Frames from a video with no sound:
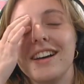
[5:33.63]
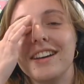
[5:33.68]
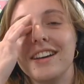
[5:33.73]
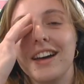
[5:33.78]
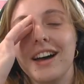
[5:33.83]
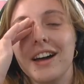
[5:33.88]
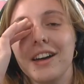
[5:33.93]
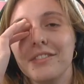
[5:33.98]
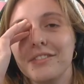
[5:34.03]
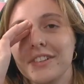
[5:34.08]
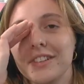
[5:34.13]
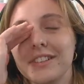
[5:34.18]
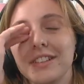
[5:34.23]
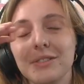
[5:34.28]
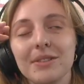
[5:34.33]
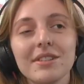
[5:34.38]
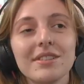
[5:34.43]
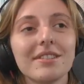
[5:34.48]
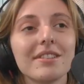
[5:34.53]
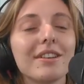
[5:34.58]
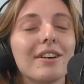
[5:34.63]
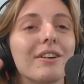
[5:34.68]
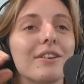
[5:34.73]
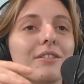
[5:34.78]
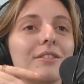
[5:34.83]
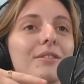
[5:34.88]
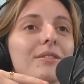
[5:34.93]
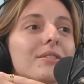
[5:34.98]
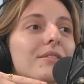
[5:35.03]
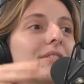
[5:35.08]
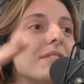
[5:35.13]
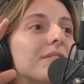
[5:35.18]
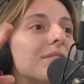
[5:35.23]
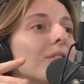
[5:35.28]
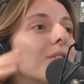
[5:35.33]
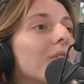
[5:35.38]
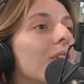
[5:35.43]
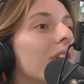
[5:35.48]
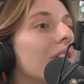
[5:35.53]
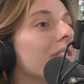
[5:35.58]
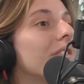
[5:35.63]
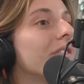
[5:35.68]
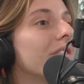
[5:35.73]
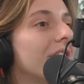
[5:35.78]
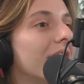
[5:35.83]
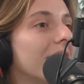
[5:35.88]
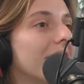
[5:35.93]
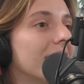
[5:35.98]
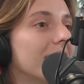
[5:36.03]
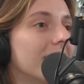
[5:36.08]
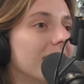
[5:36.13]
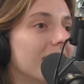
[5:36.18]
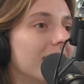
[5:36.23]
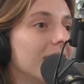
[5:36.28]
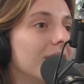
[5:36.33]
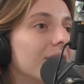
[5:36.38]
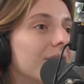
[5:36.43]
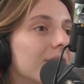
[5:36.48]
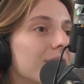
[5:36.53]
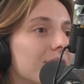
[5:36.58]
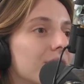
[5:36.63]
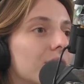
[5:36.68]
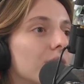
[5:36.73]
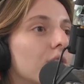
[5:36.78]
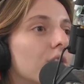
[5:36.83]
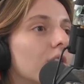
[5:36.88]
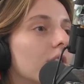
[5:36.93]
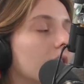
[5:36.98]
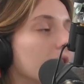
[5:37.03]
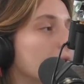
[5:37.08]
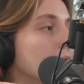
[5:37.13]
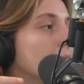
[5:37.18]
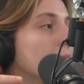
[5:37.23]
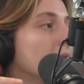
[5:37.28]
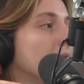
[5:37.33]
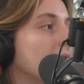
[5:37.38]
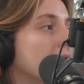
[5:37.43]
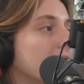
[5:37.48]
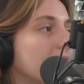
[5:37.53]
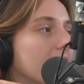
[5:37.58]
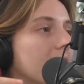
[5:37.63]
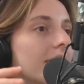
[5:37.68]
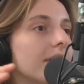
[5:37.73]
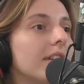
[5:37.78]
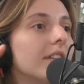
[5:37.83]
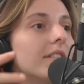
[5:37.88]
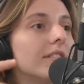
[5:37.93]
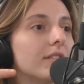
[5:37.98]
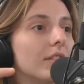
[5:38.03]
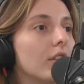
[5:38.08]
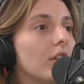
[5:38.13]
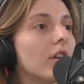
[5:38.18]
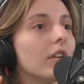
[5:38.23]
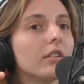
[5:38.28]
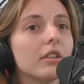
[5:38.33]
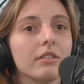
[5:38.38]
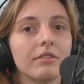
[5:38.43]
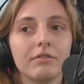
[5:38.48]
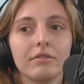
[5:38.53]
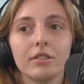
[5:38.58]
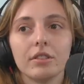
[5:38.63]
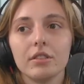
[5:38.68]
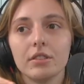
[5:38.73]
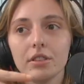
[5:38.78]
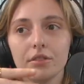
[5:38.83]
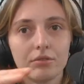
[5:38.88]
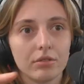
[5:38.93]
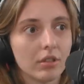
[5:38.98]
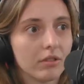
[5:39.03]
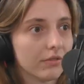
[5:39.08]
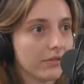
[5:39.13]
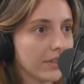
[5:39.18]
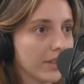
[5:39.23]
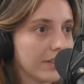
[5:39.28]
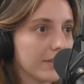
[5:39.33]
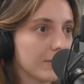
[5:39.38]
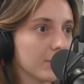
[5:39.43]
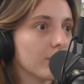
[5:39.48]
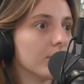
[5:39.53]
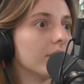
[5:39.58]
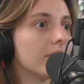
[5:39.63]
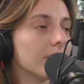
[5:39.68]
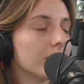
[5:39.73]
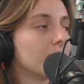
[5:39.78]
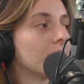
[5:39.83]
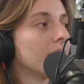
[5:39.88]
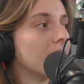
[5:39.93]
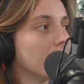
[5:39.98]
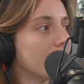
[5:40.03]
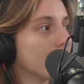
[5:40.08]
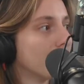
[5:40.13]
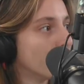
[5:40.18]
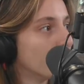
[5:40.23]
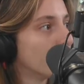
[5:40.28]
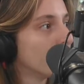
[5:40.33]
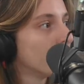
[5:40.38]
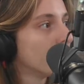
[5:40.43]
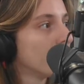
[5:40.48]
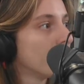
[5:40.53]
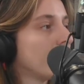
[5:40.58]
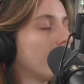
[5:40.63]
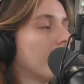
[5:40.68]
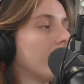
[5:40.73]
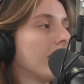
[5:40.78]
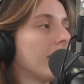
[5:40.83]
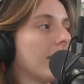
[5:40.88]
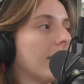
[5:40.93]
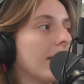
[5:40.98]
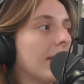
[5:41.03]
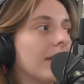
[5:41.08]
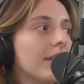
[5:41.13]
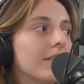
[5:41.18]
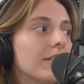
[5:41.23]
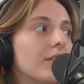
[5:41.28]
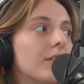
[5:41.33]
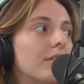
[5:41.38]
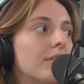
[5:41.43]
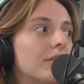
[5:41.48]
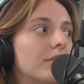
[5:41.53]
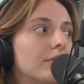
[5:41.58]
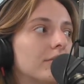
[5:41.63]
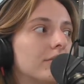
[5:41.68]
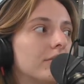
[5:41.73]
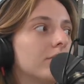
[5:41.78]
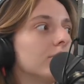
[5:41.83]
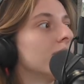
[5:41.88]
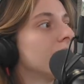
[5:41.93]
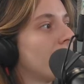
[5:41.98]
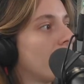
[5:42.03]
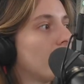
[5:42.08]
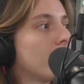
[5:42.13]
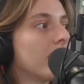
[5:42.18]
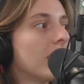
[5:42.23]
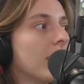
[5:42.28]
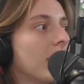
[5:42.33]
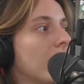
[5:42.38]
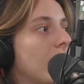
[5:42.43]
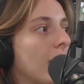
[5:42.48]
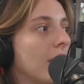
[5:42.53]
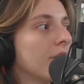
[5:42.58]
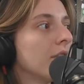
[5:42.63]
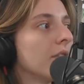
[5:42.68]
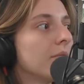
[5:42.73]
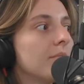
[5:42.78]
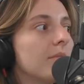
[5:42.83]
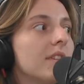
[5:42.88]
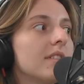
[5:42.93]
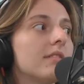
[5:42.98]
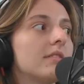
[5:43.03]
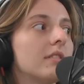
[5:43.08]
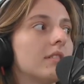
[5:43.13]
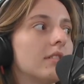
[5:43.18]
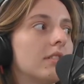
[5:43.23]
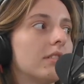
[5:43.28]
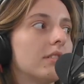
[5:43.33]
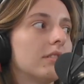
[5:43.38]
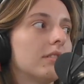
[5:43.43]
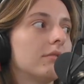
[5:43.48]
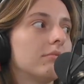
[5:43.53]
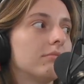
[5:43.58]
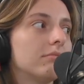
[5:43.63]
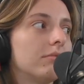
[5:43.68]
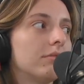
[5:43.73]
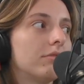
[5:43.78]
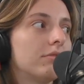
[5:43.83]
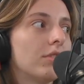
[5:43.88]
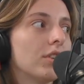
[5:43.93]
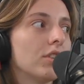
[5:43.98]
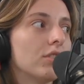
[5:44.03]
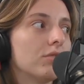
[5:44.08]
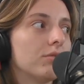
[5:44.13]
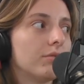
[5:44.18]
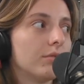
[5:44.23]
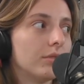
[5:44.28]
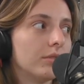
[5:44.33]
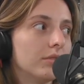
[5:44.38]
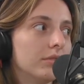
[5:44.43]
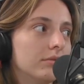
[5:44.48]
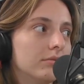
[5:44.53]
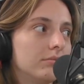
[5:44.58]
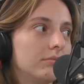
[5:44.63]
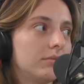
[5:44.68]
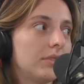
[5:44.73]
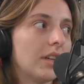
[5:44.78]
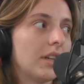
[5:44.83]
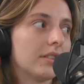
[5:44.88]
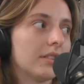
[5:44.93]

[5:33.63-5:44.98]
I think there is several things here, so we can eat a lot of different things, so it's really cool. And for now, I don't miss the French food yet.